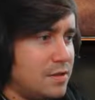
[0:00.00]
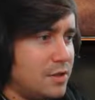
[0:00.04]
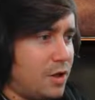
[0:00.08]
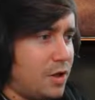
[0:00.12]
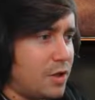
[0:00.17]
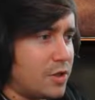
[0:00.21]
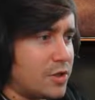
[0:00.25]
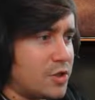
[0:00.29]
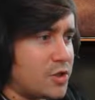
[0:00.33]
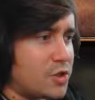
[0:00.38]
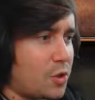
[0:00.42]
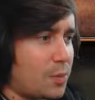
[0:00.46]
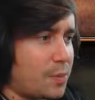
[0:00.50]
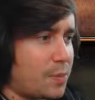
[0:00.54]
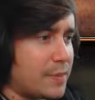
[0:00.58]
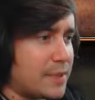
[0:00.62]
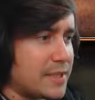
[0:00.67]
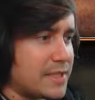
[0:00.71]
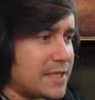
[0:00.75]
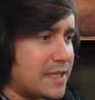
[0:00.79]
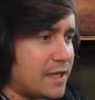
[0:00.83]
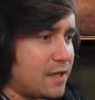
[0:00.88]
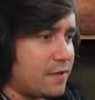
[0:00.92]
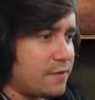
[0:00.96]
Oh, I've got to stop it
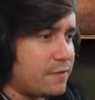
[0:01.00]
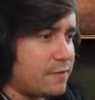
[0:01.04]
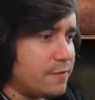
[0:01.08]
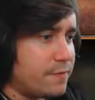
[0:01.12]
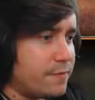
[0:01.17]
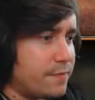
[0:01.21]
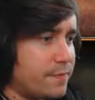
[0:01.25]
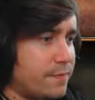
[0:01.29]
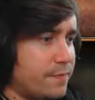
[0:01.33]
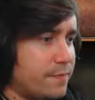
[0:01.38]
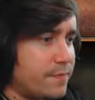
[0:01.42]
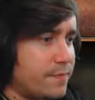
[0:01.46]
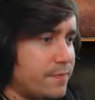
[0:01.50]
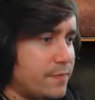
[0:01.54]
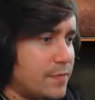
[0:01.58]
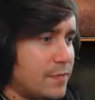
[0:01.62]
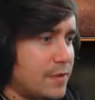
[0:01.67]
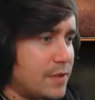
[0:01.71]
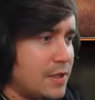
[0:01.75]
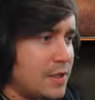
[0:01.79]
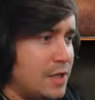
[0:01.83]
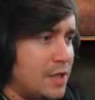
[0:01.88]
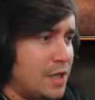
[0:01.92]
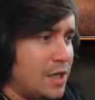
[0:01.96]
myself.
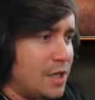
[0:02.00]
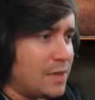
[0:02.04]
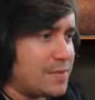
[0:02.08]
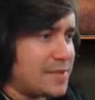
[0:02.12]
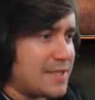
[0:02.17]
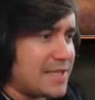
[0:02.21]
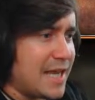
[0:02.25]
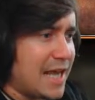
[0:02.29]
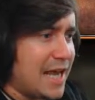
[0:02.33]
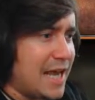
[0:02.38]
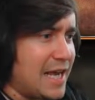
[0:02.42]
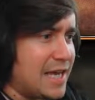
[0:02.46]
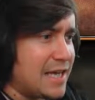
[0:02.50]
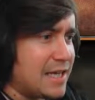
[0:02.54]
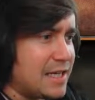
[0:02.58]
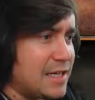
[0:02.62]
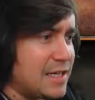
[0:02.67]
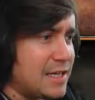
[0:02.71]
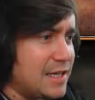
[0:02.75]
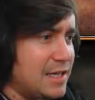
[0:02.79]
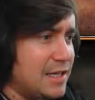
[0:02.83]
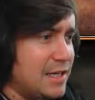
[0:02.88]
I'm scared.